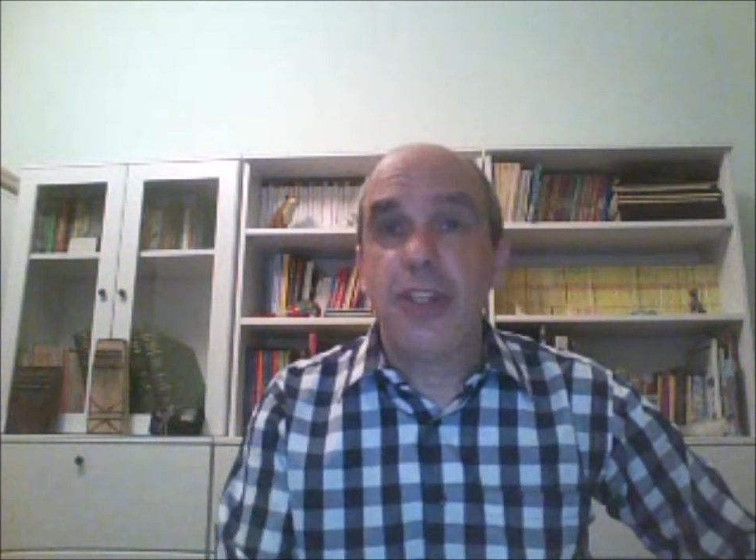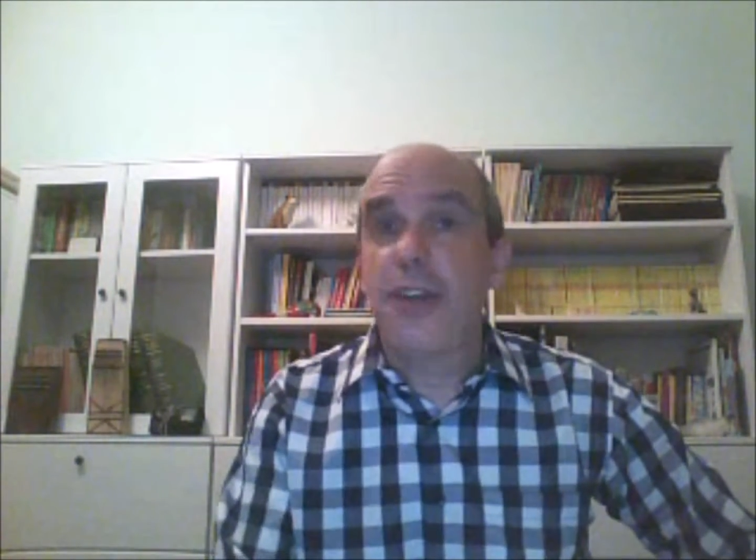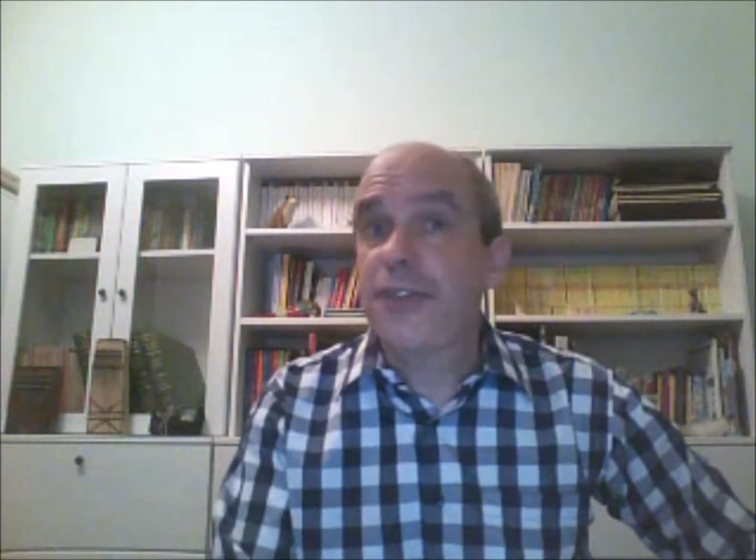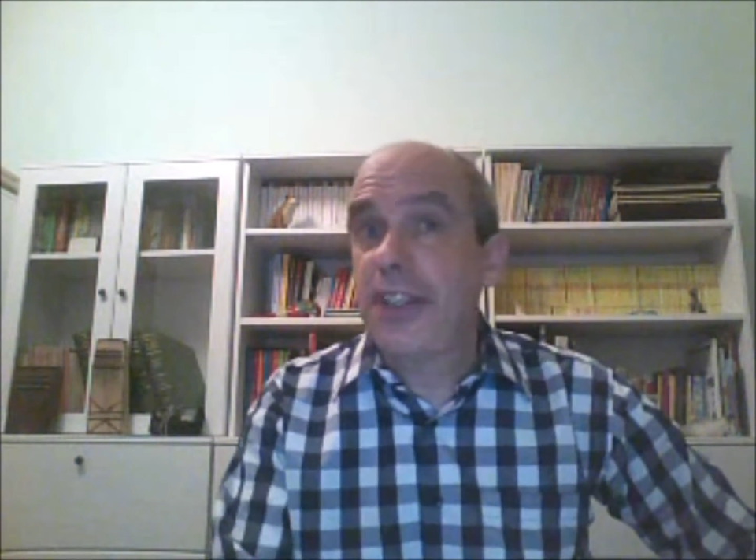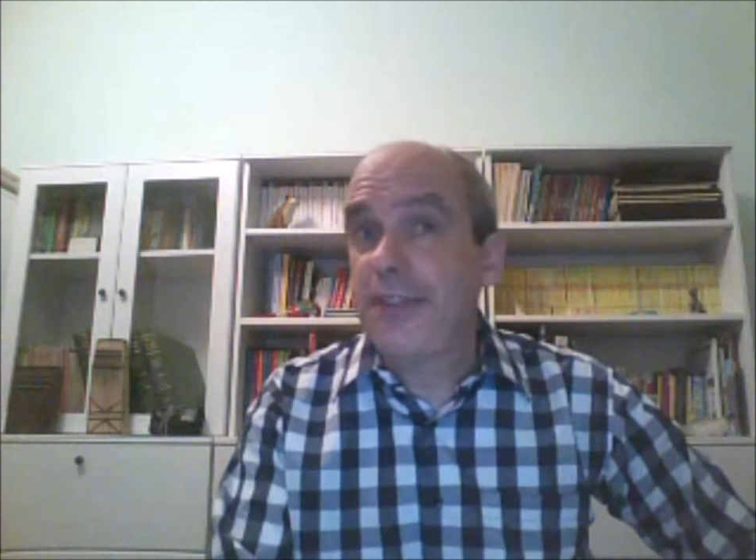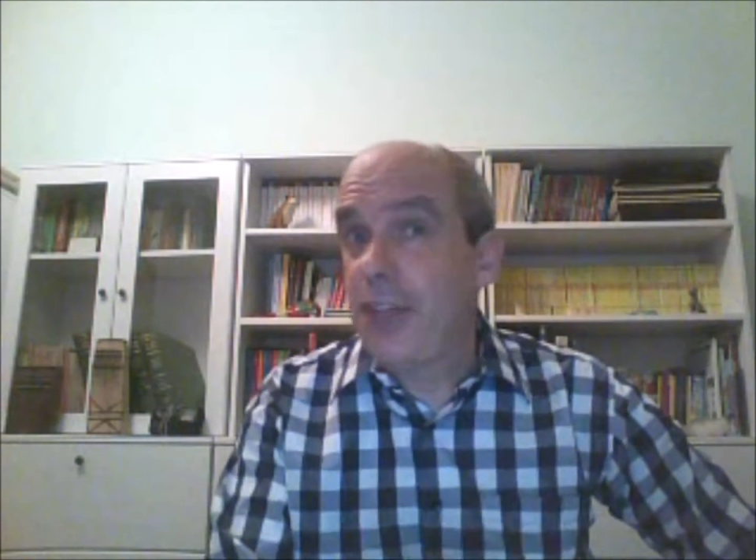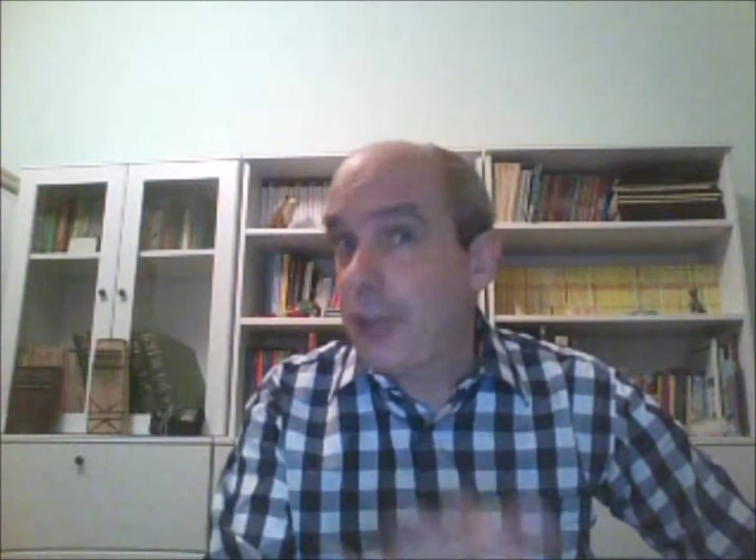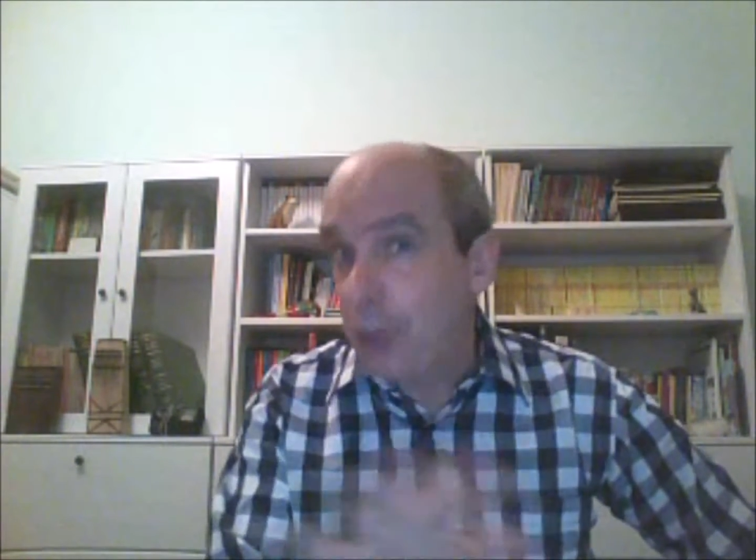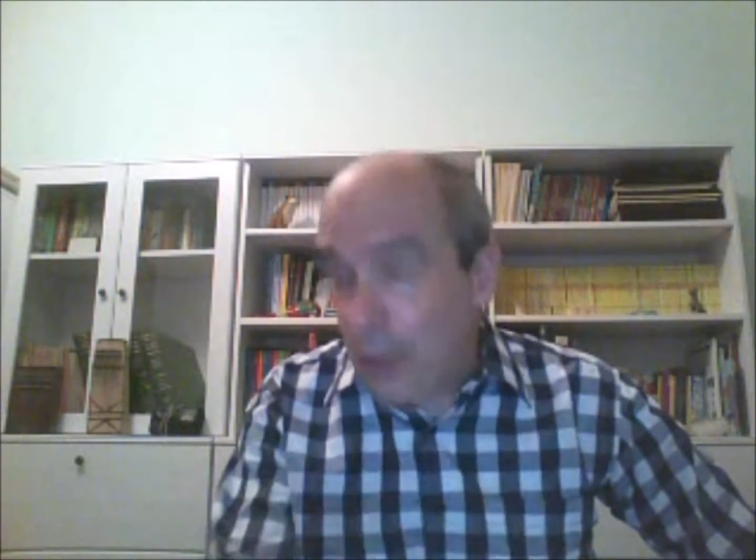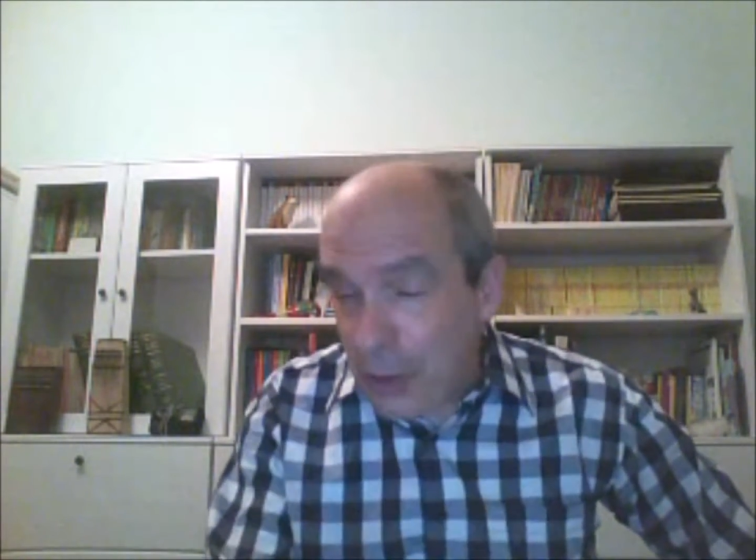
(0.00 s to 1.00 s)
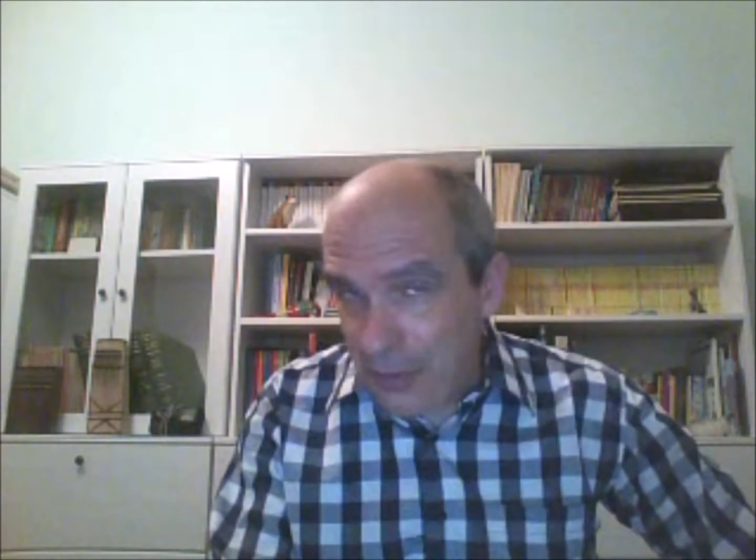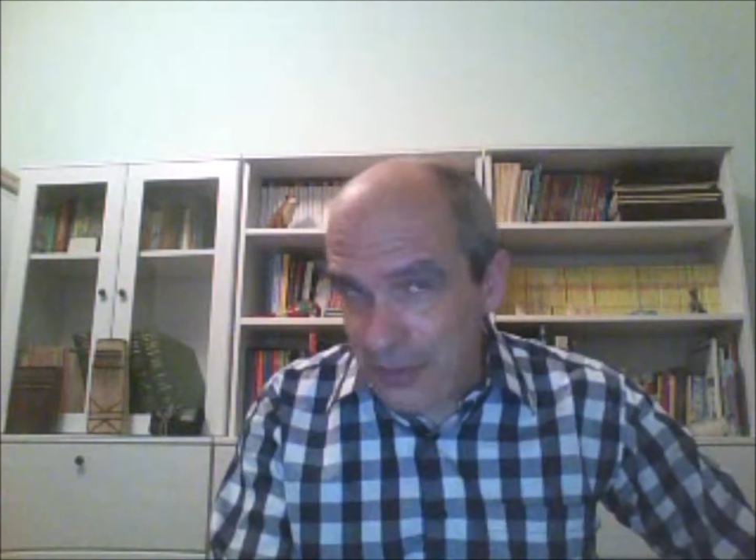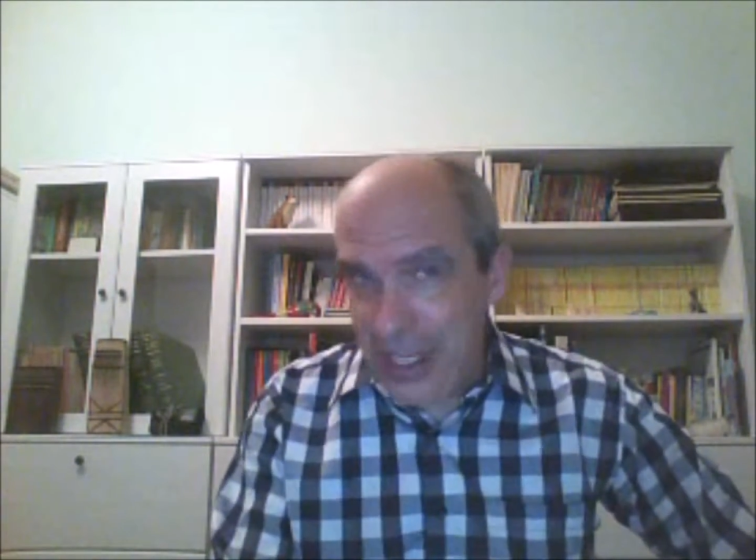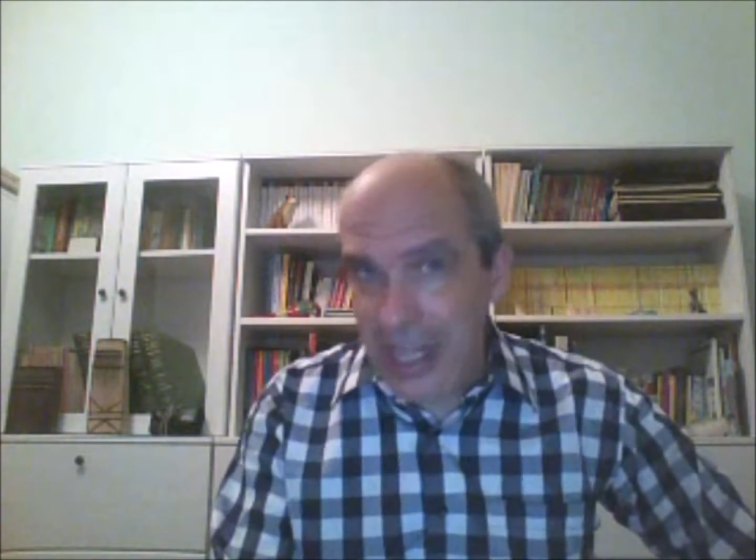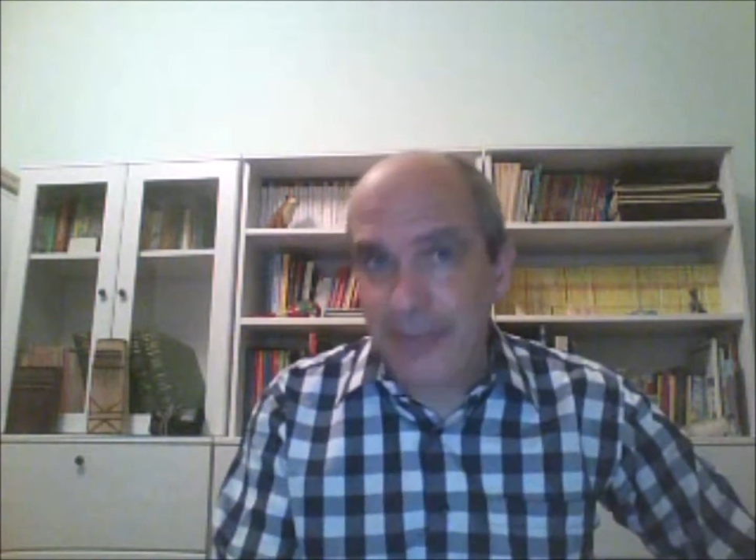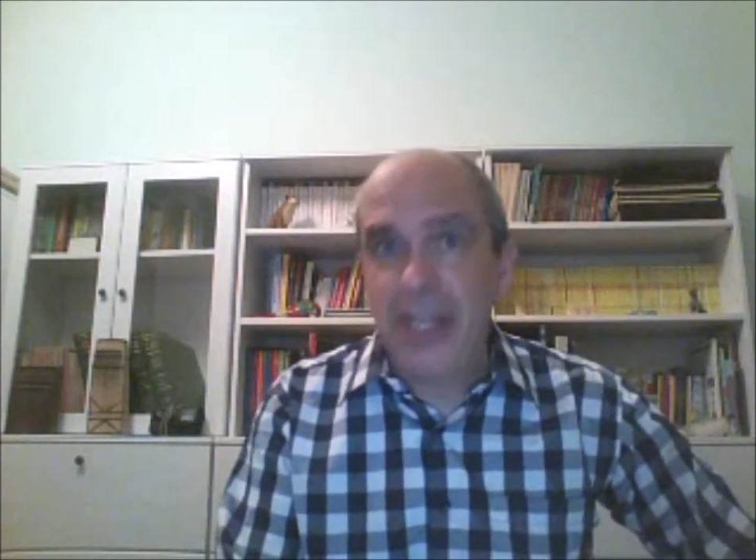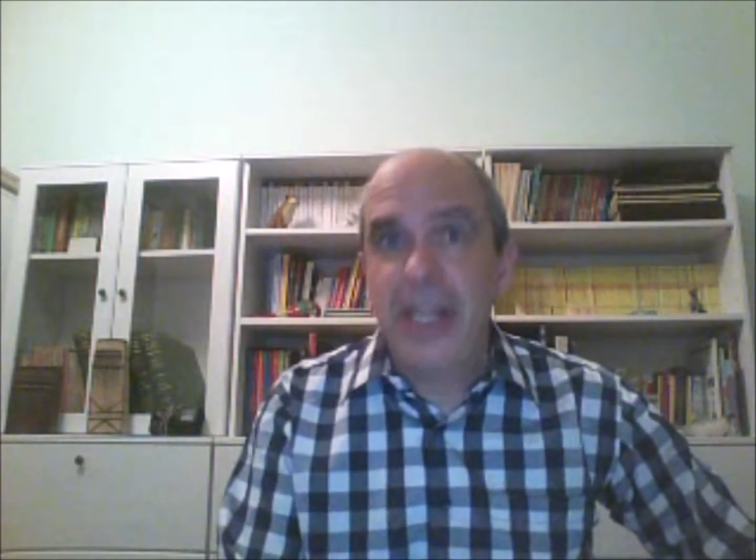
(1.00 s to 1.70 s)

if not all of them,